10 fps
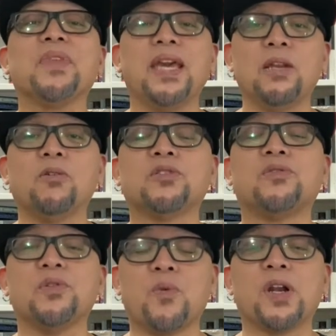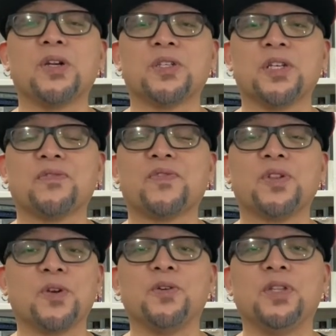and also reward yourself for
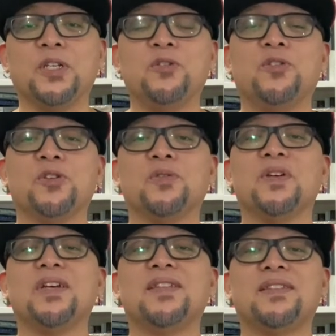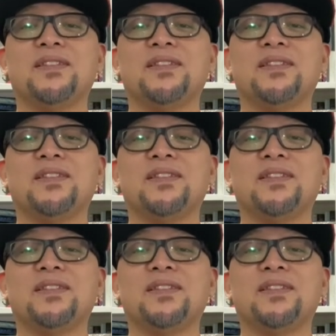the good that you do.